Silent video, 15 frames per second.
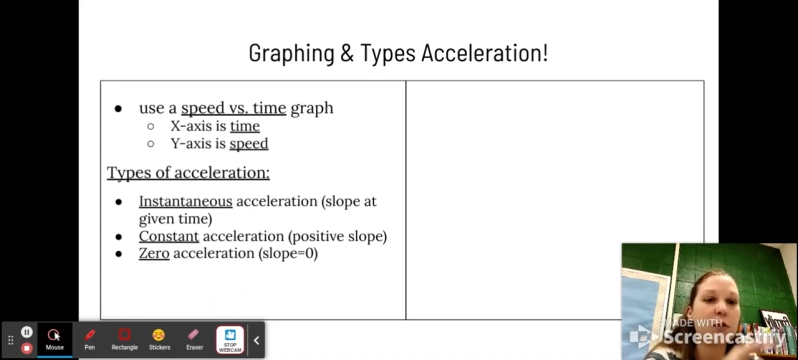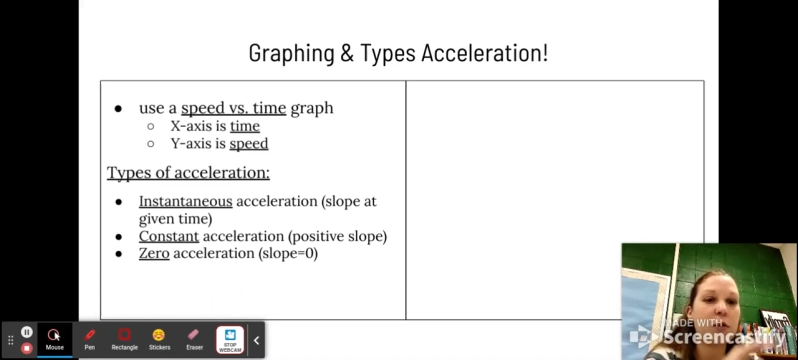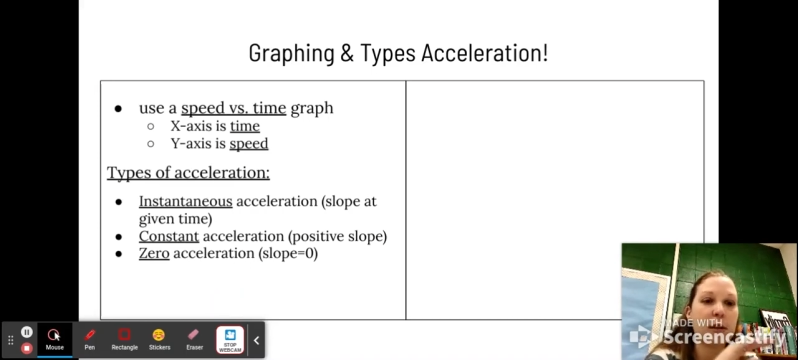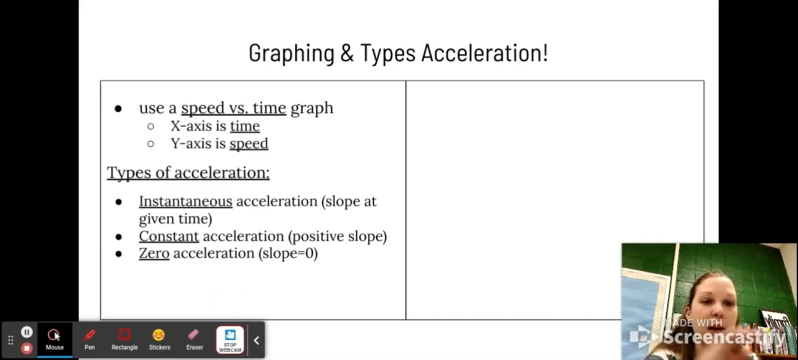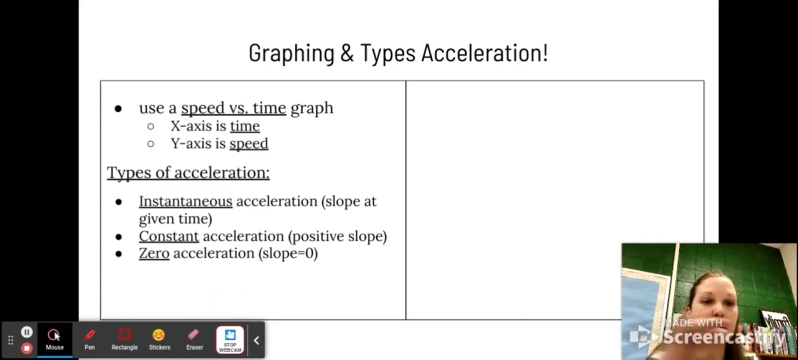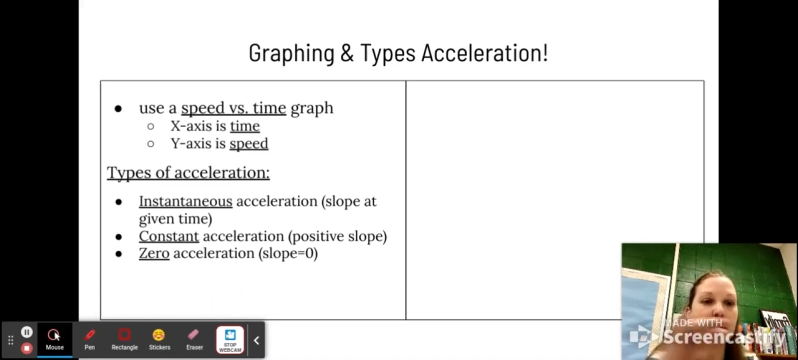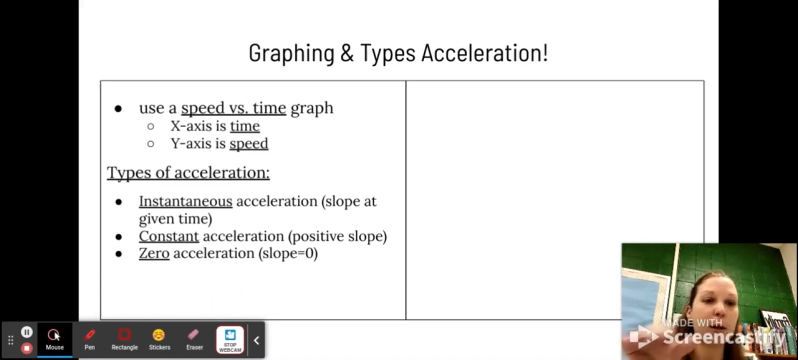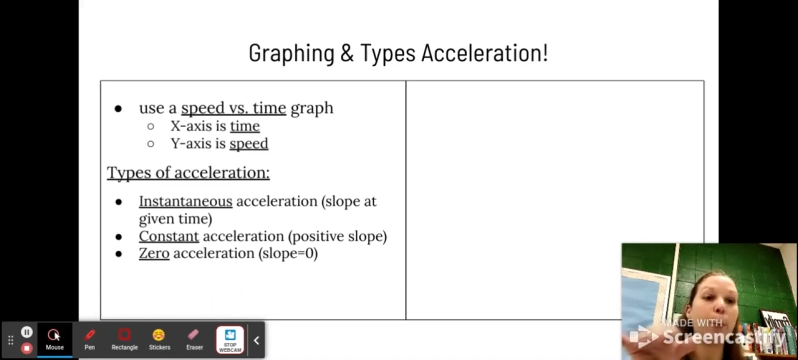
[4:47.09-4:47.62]
so
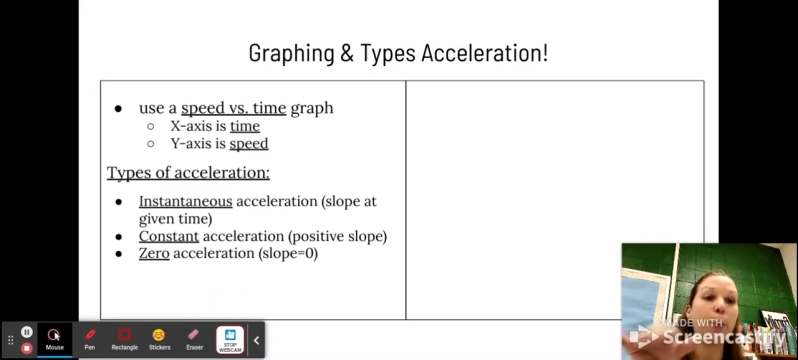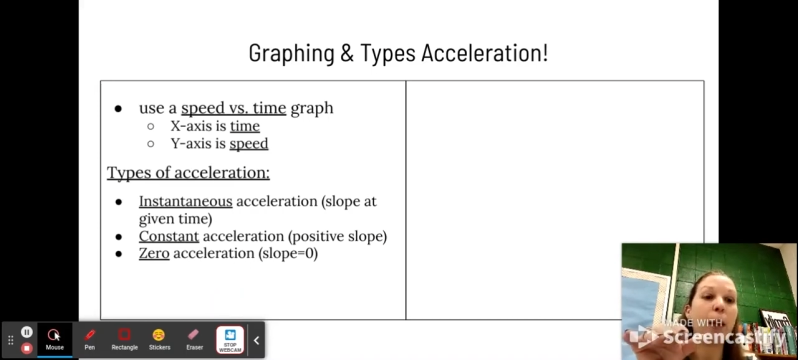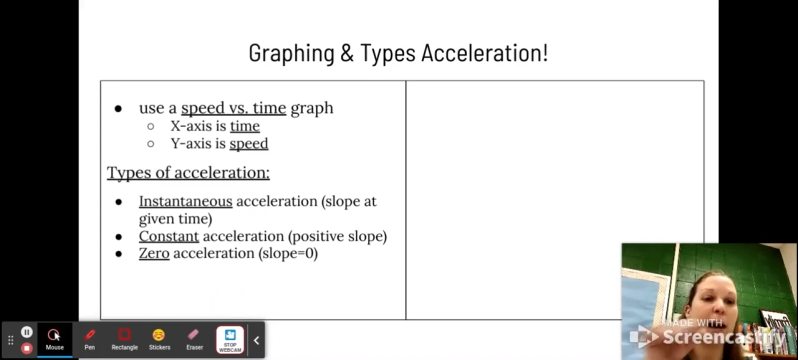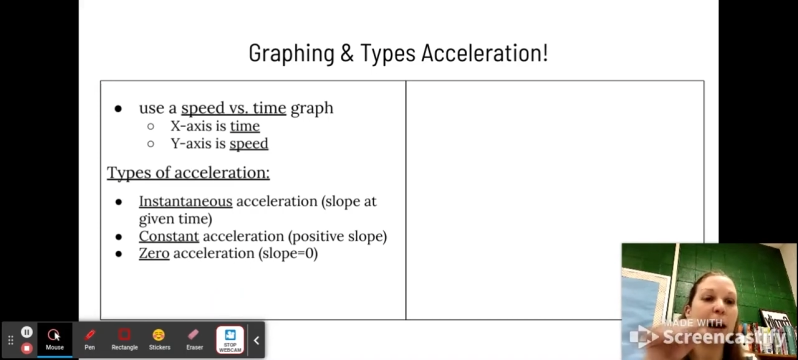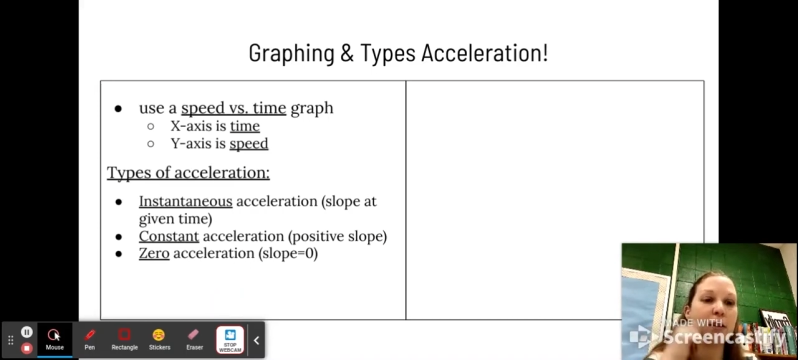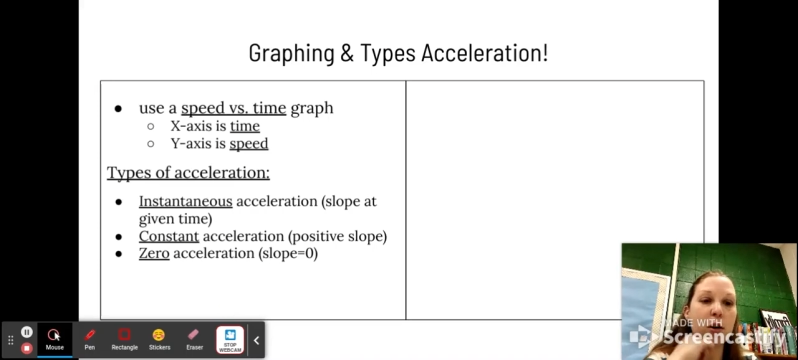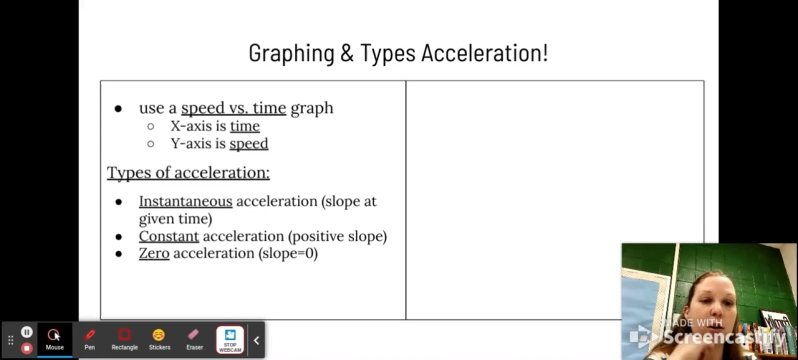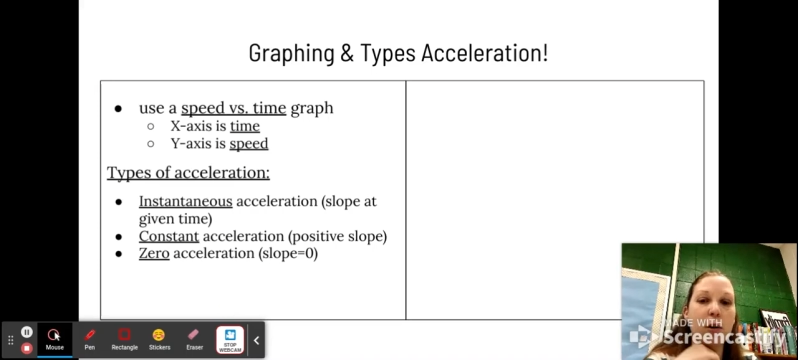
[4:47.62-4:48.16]
that would be a
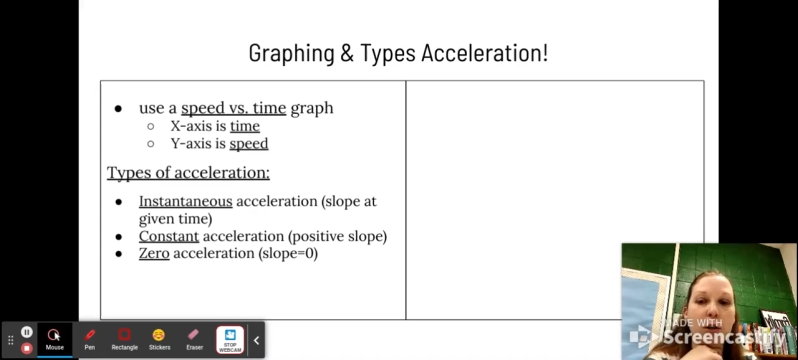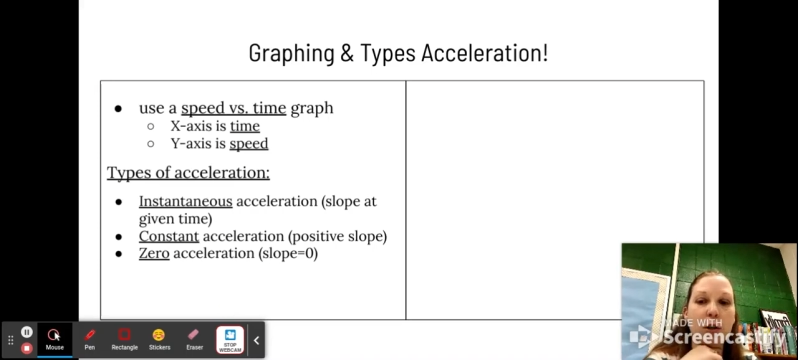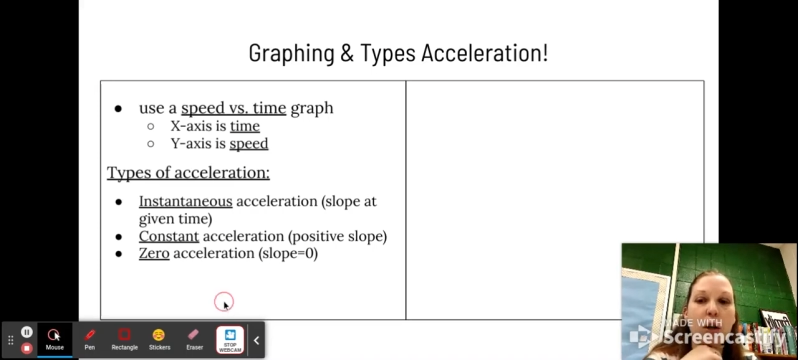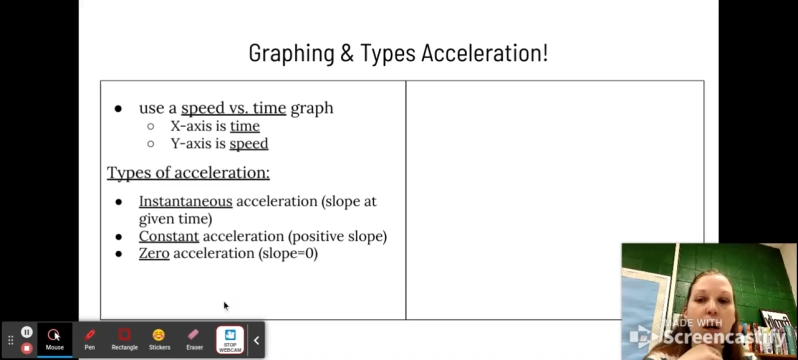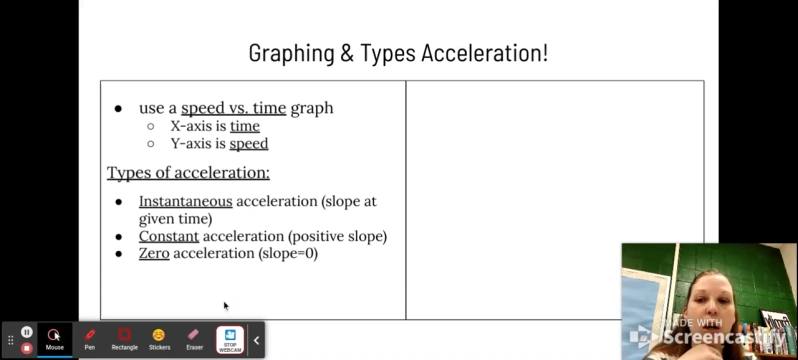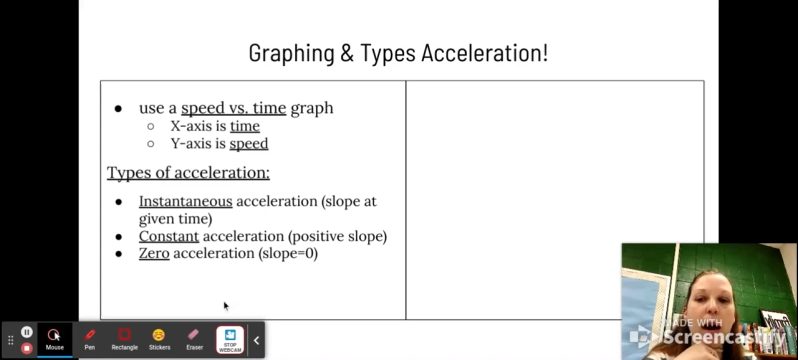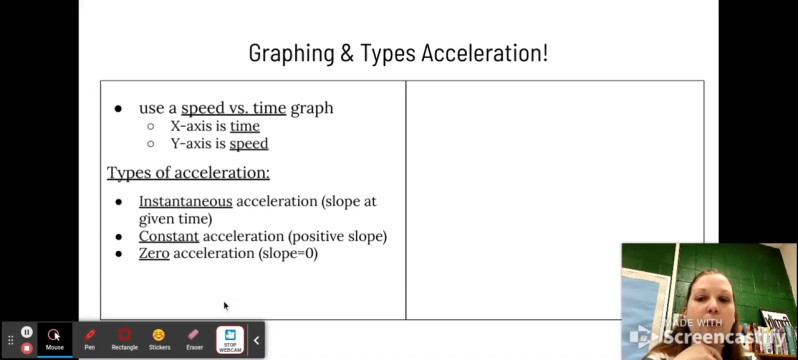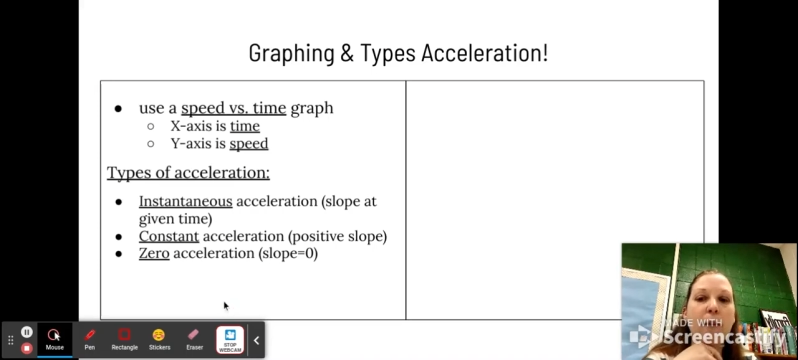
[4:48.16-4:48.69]
plateau on your
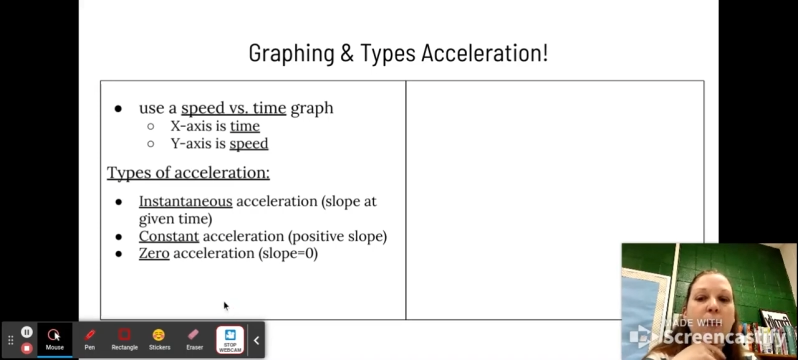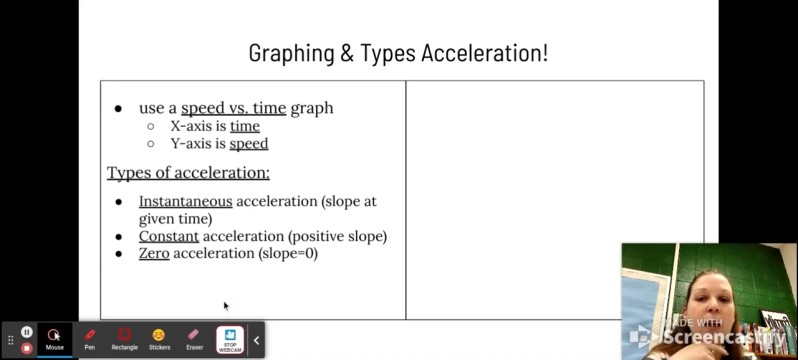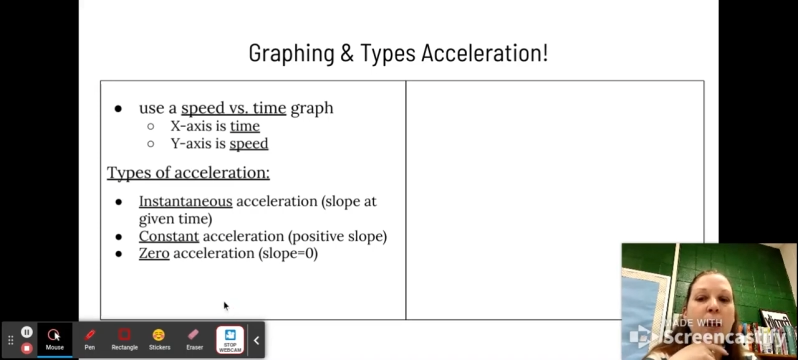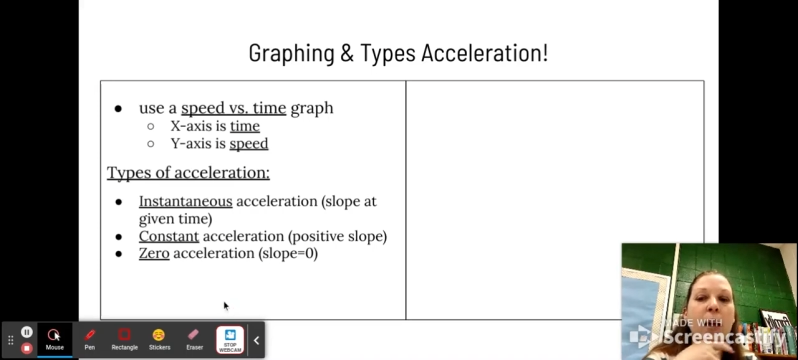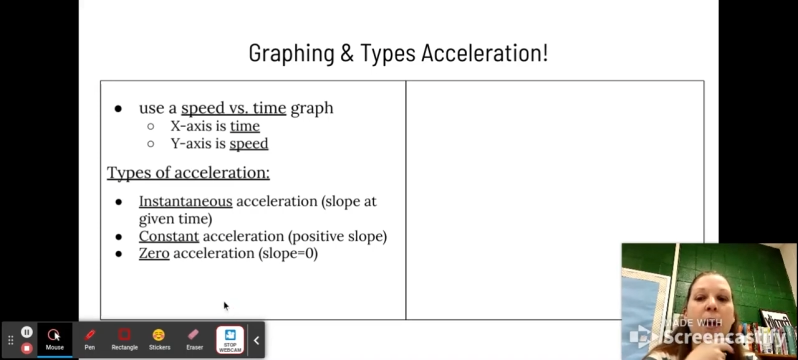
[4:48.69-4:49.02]
graph.